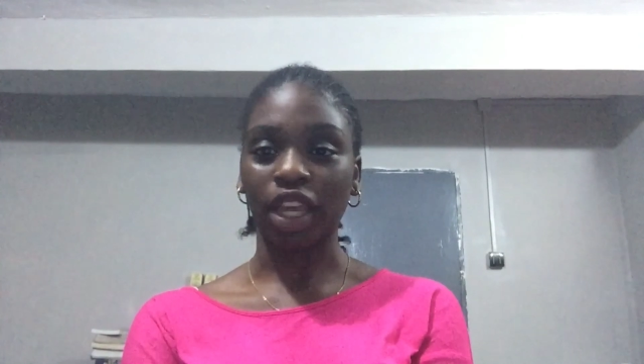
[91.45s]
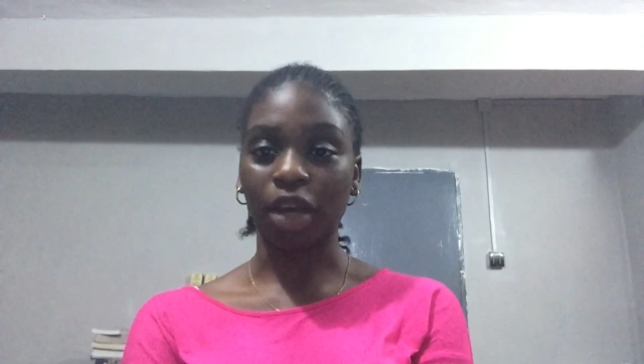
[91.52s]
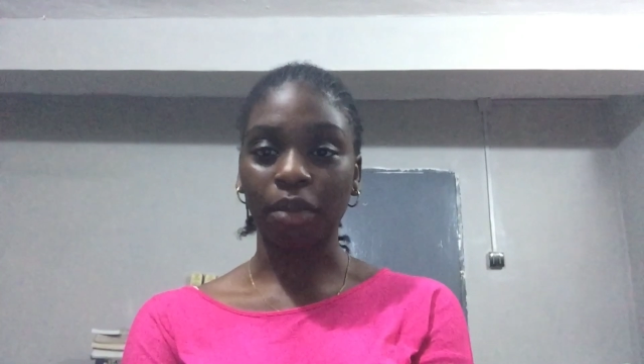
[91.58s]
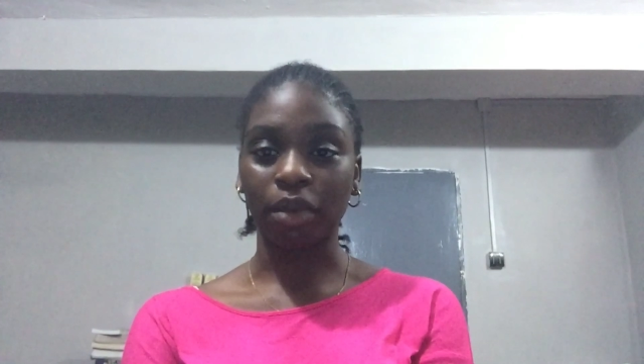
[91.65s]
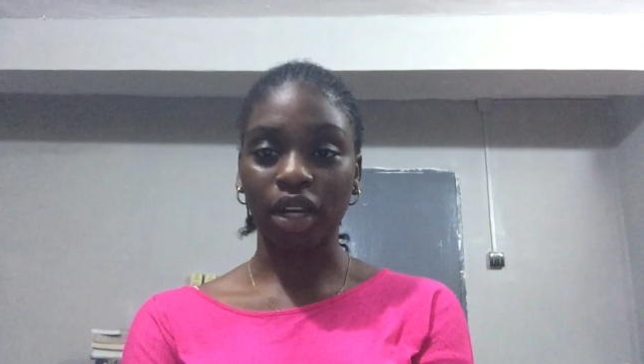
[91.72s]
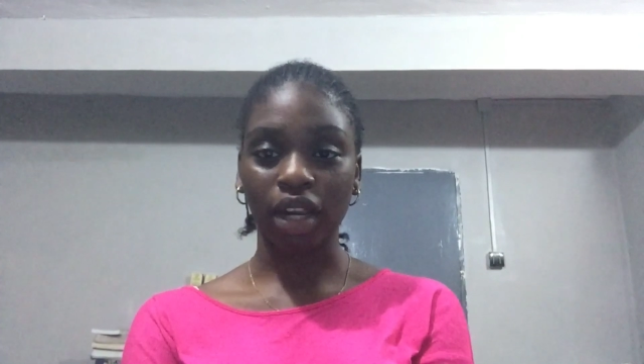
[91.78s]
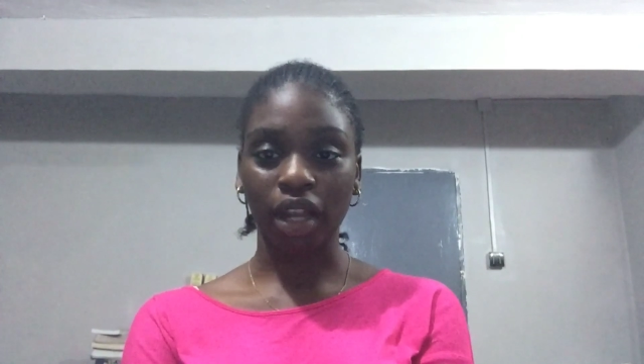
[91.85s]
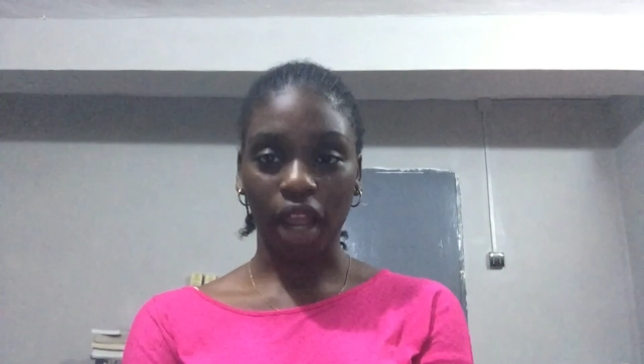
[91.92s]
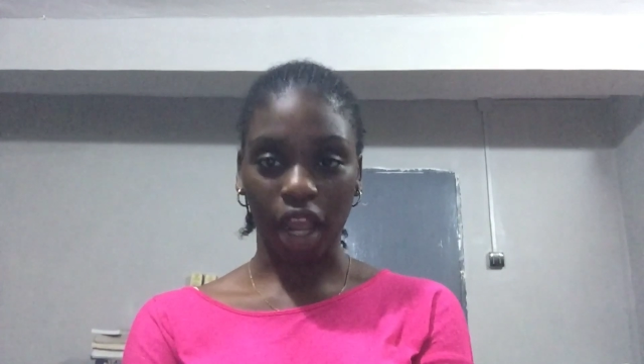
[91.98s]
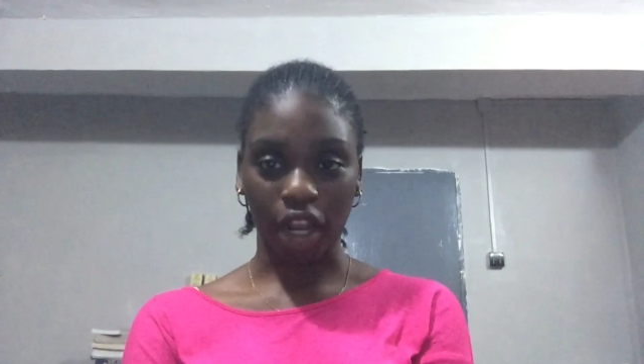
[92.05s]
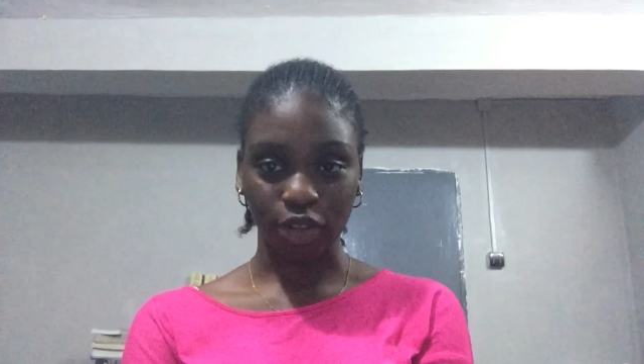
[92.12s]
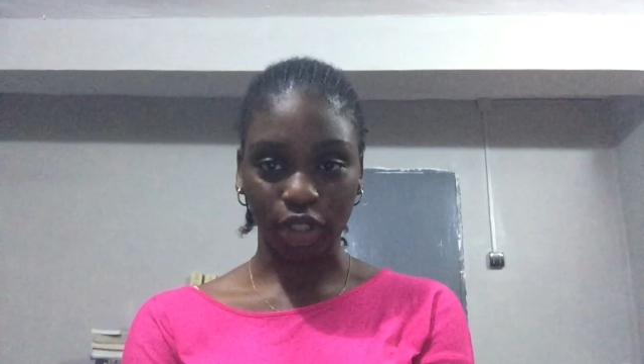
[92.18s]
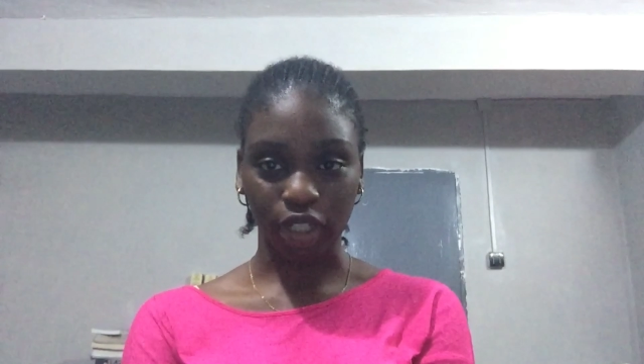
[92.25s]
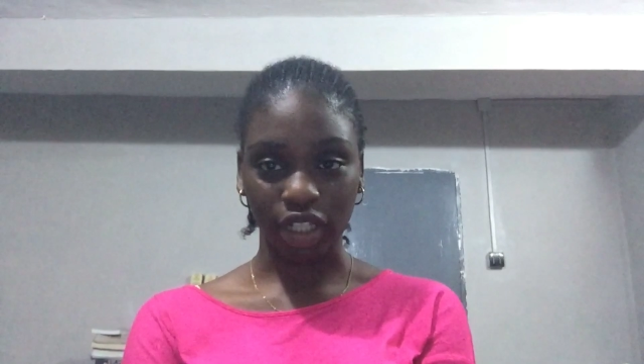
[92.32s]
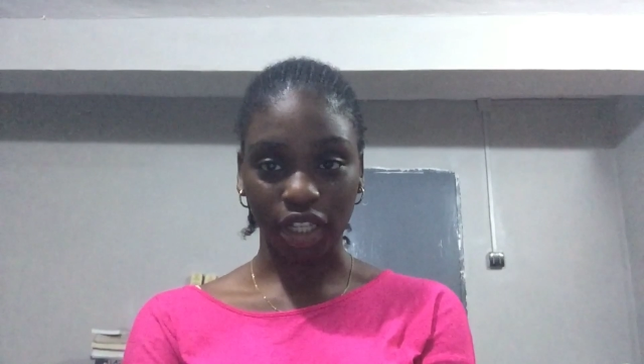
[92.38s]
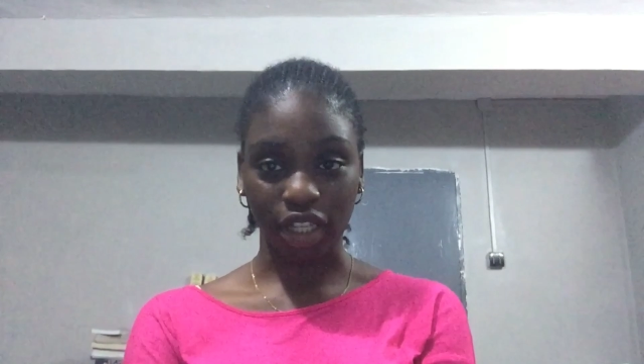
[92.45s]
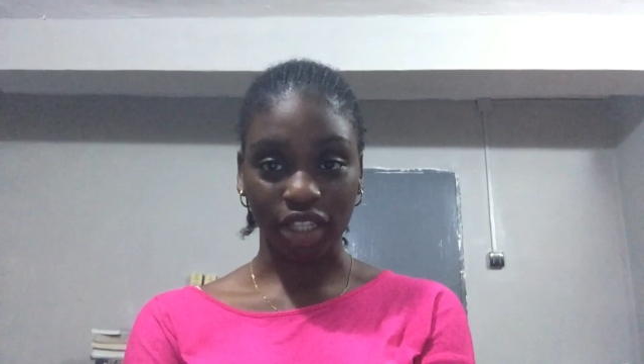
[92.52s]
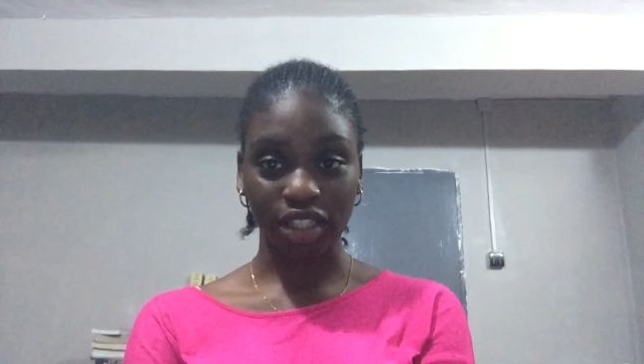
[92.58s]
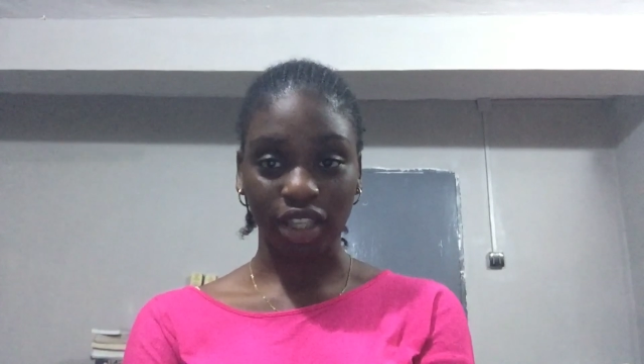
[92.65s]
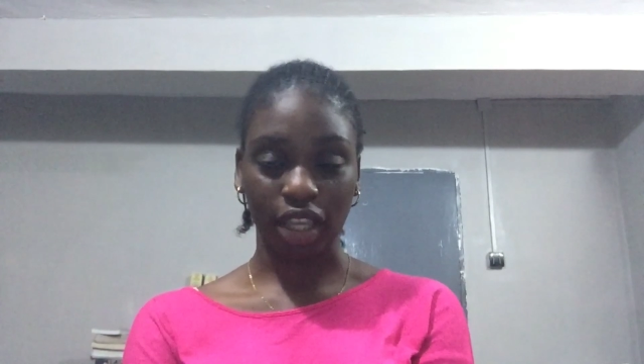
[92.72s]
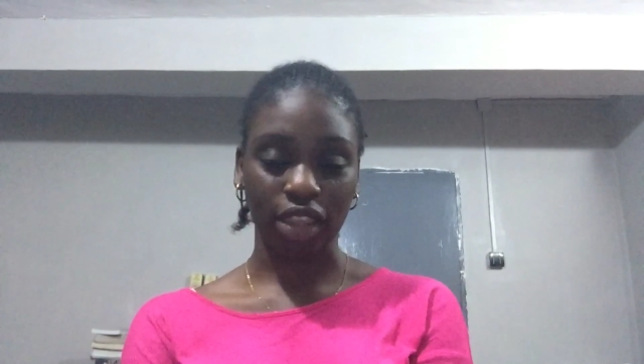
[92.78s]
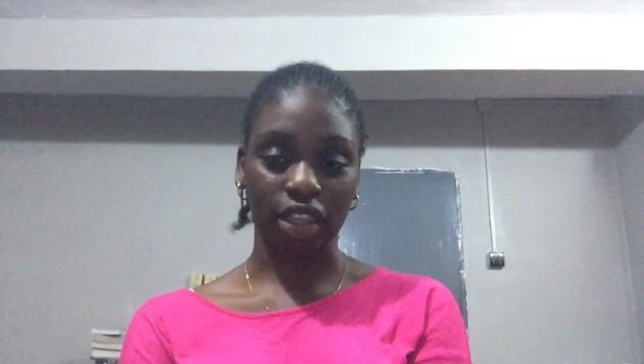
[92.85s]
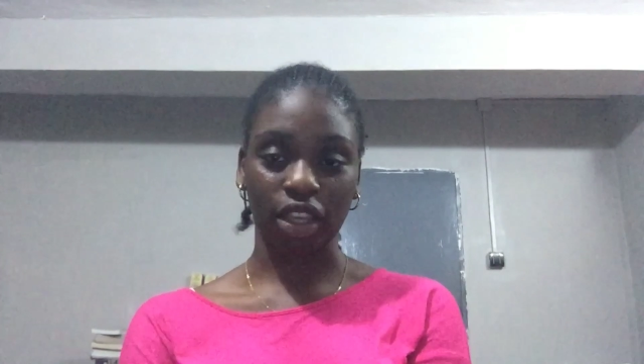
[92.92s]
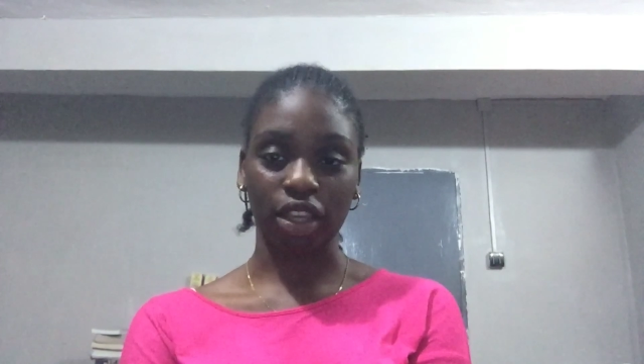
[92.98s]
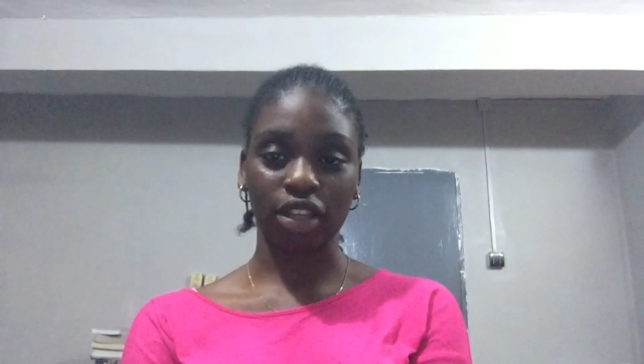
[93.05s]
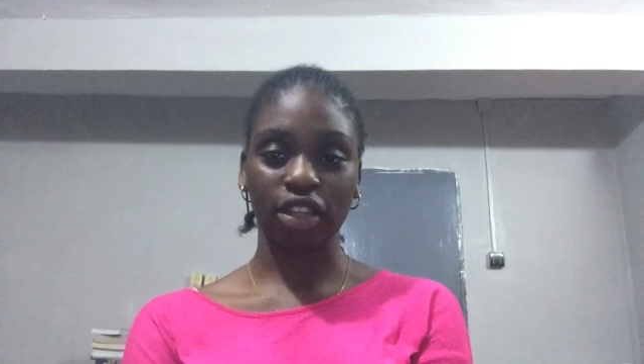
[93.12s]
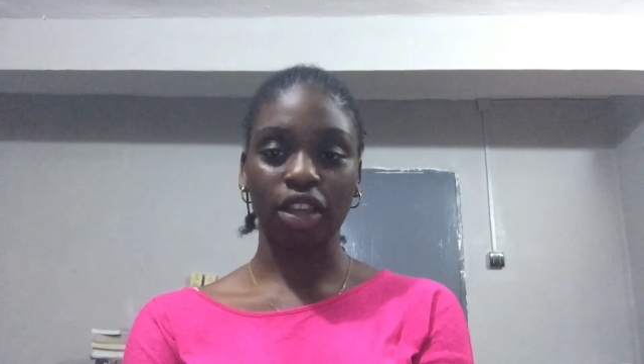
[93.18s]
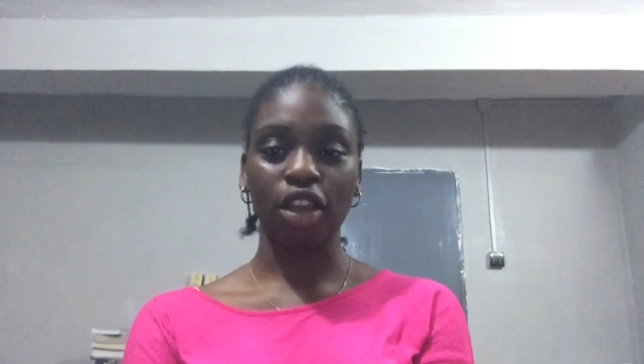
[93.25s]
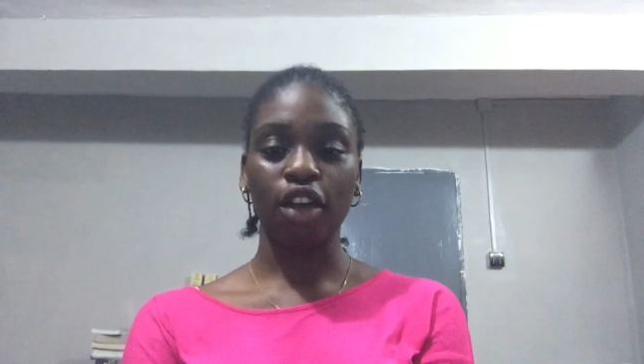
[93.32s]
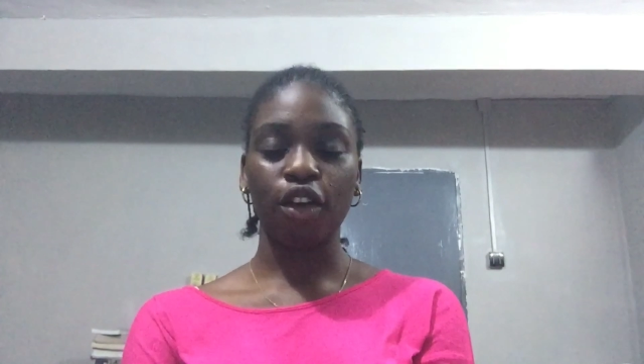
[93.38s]
I am actually
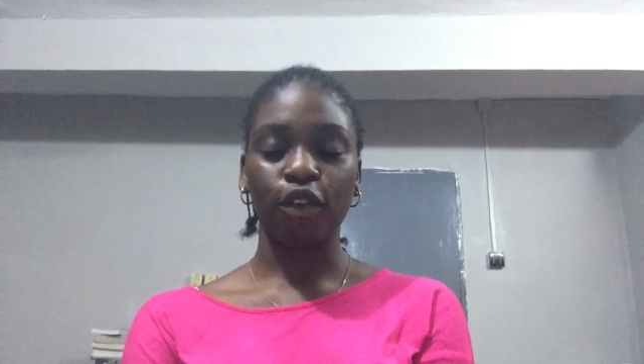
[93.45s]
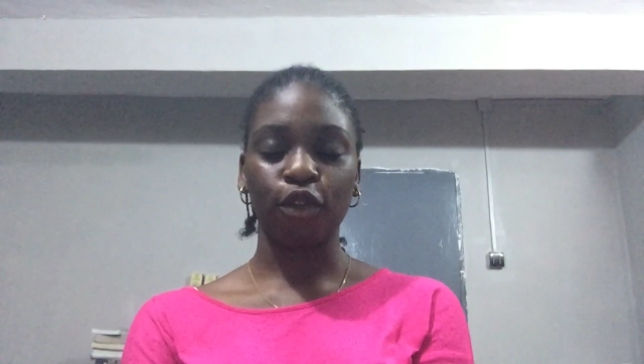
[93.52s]
excited